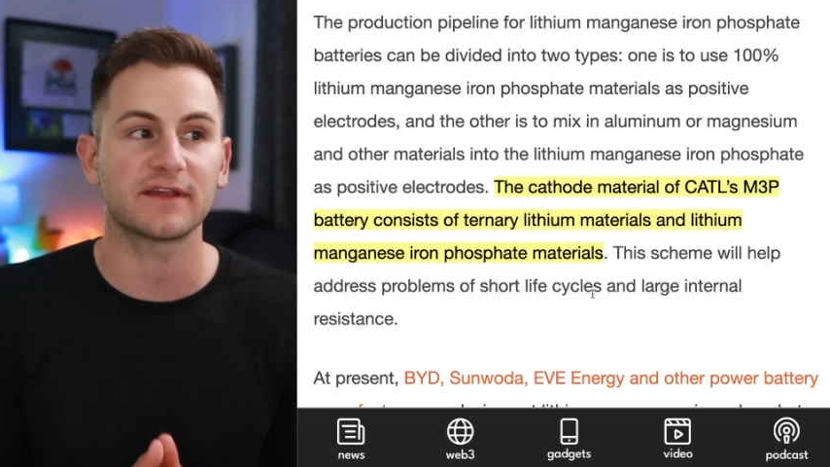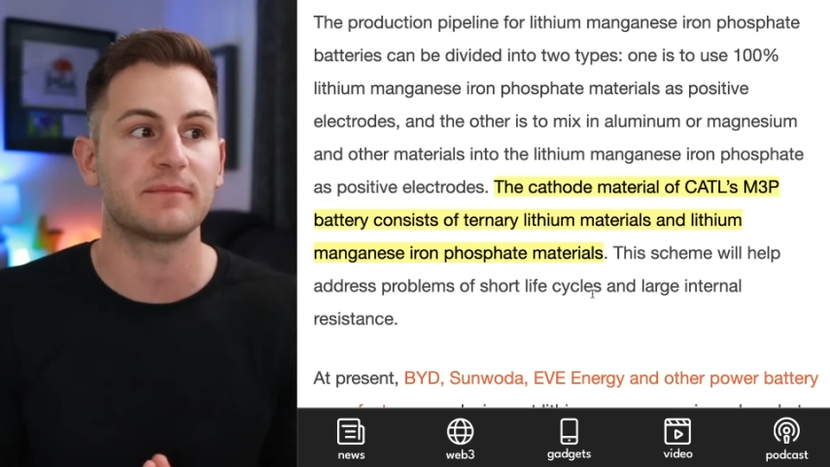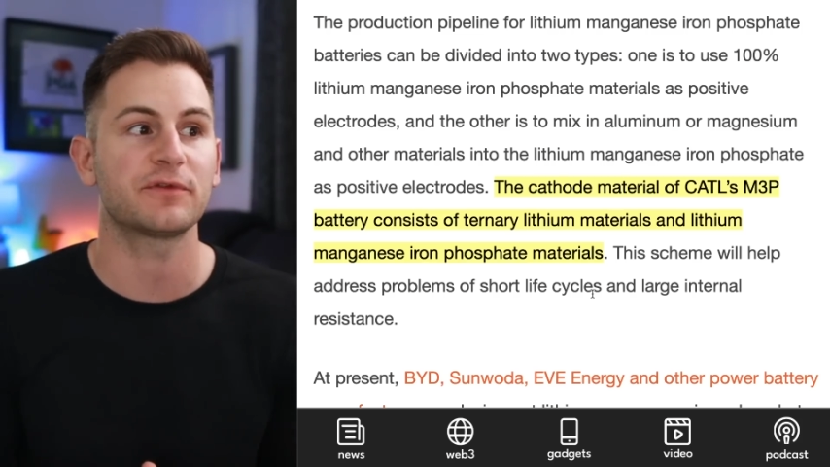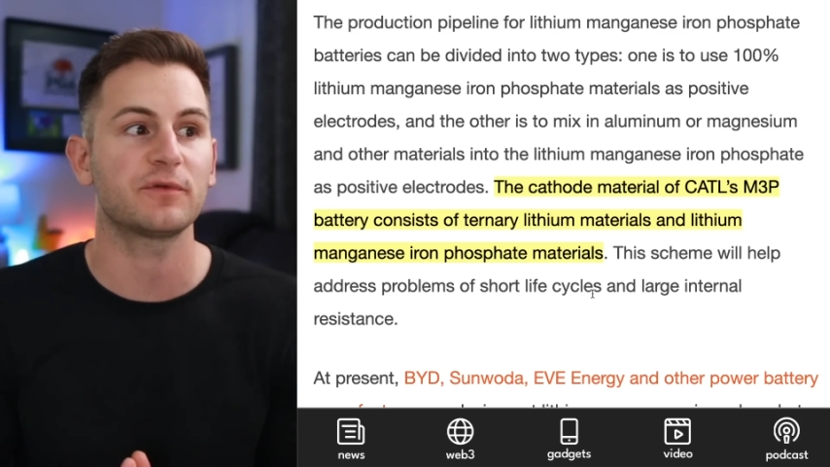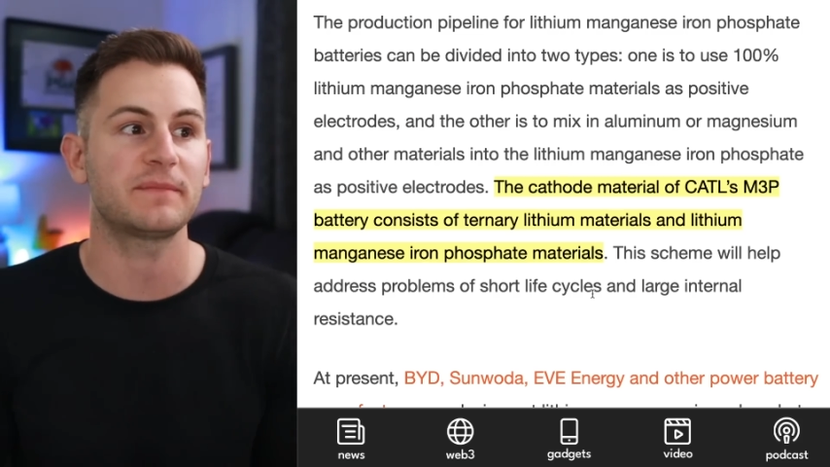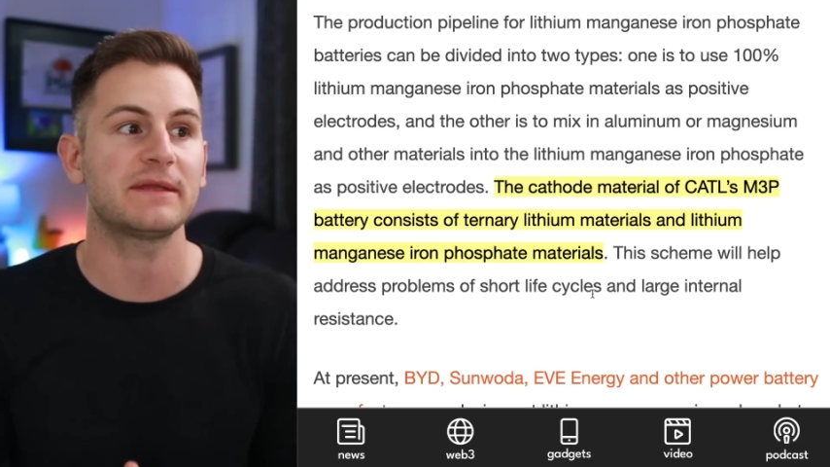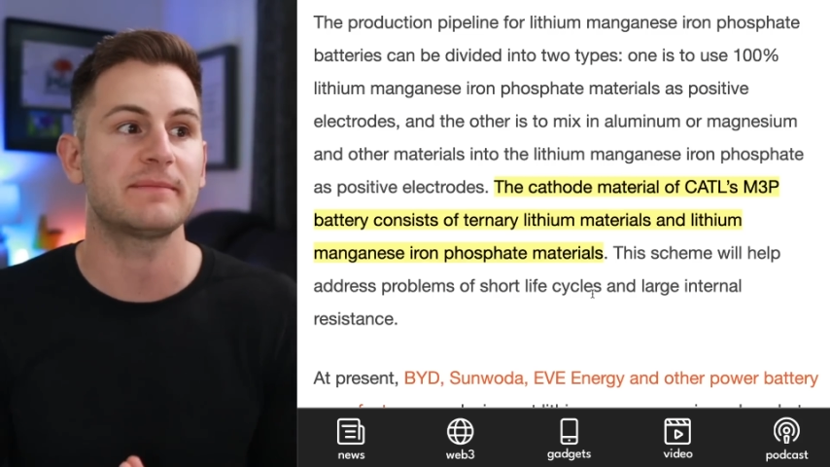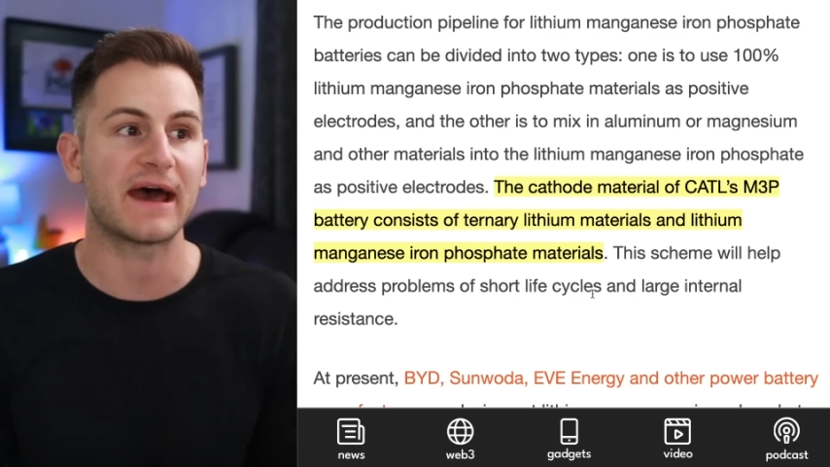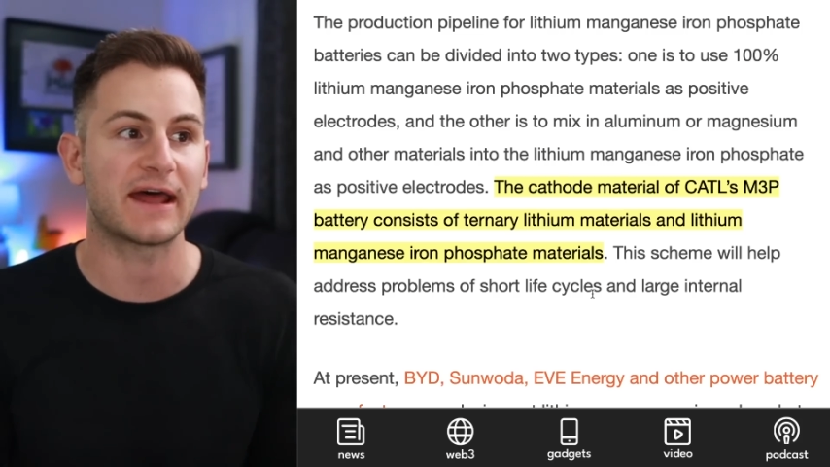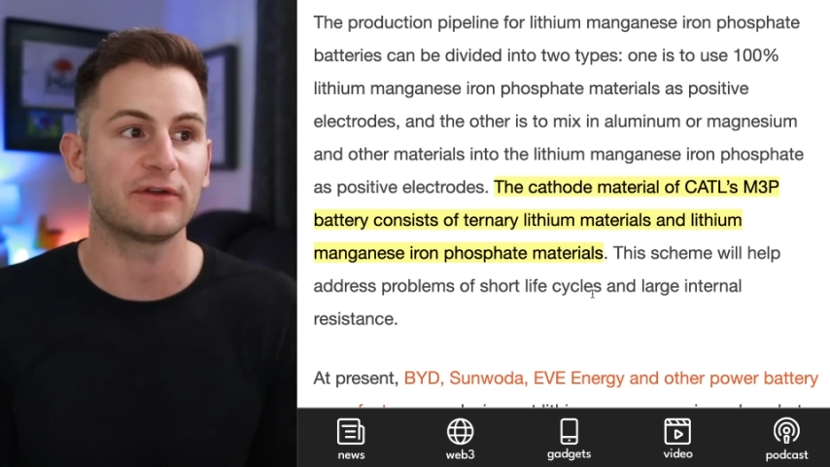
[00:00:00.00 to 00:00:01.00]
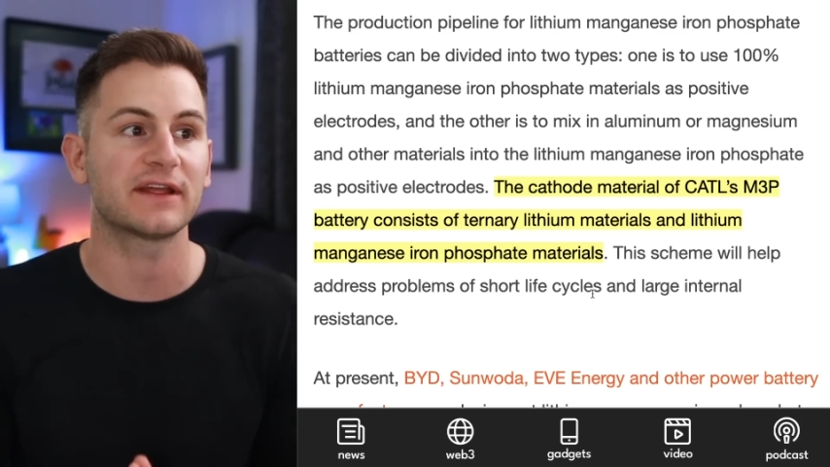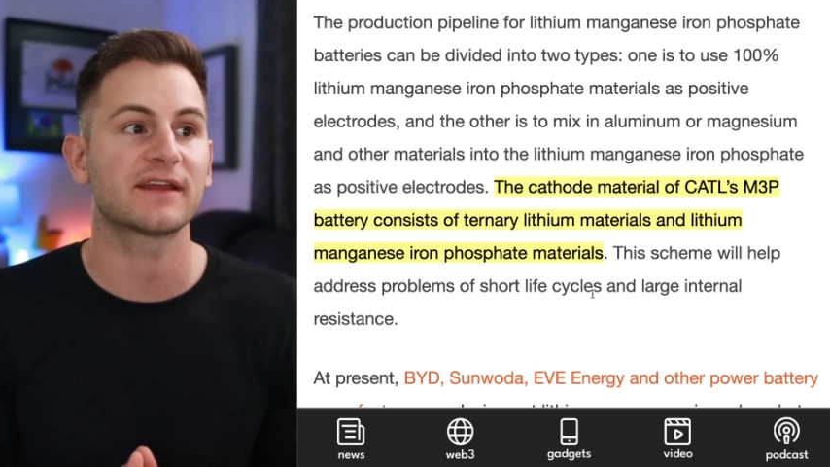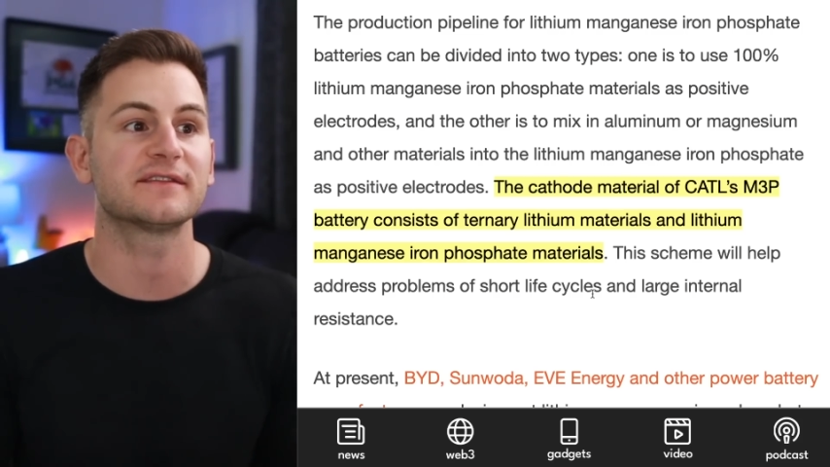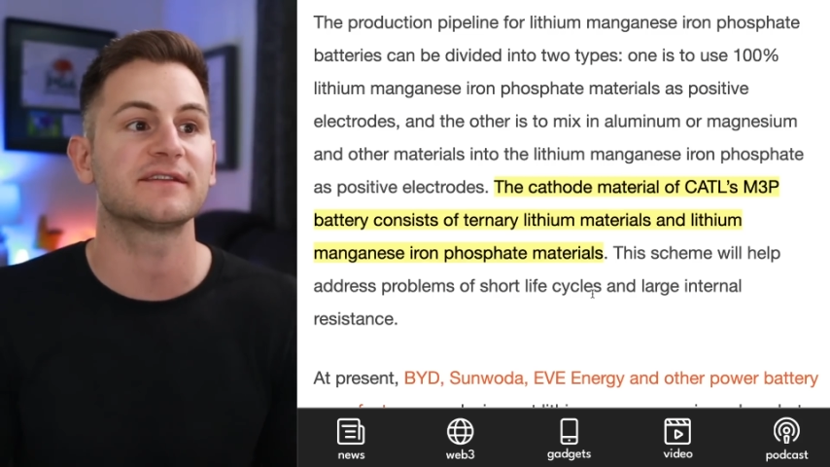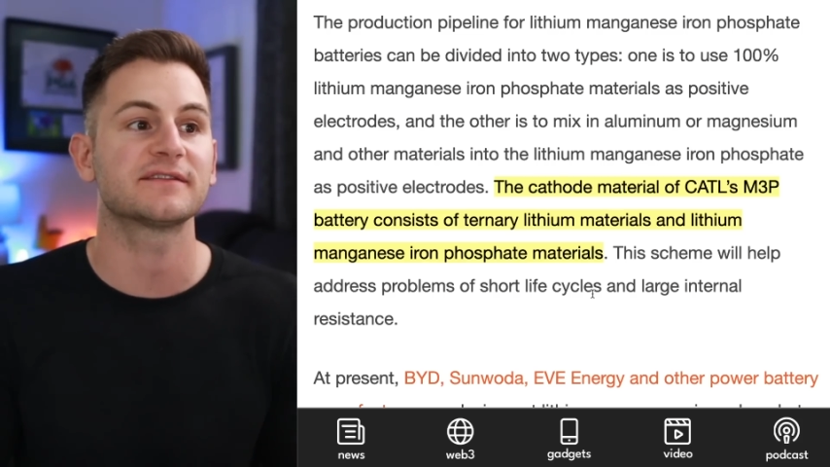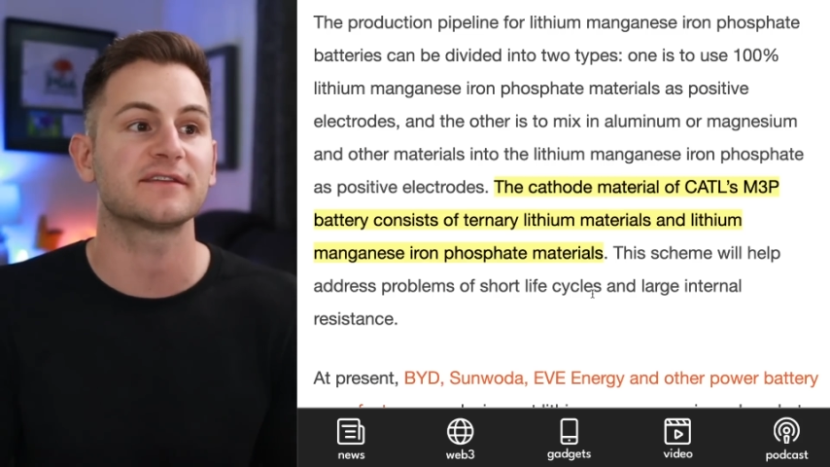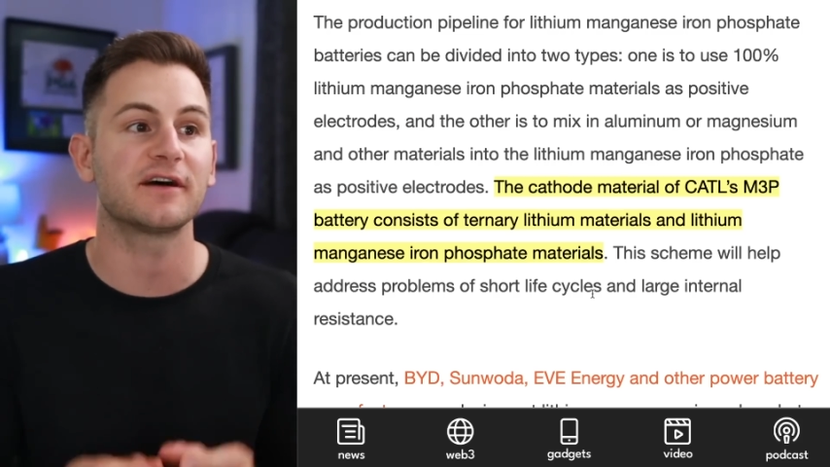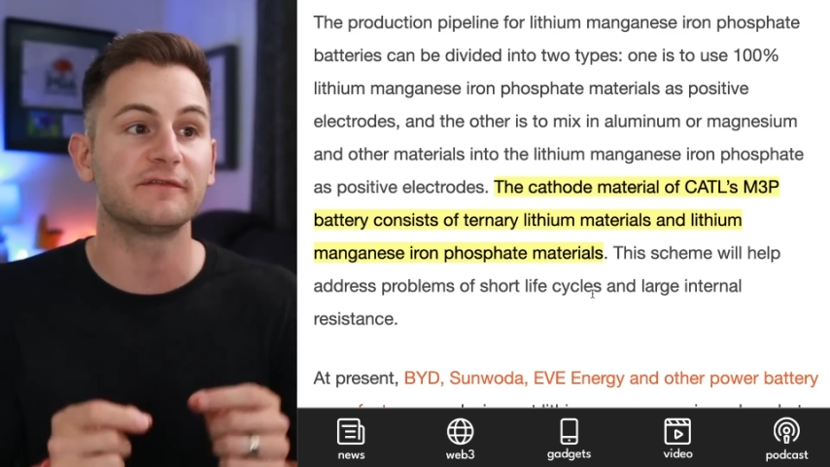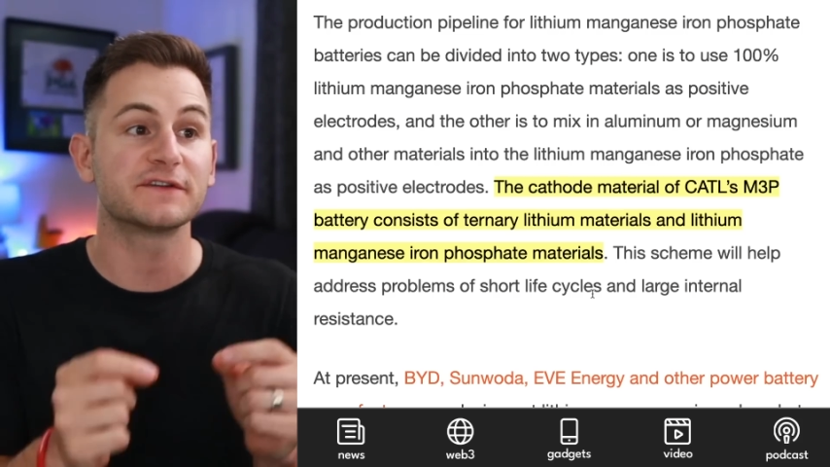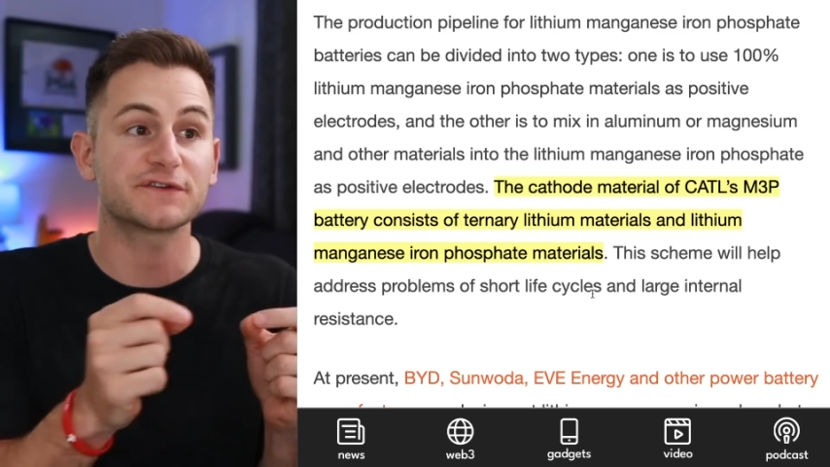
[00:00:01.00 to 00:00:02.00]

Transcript: M3P battery consists of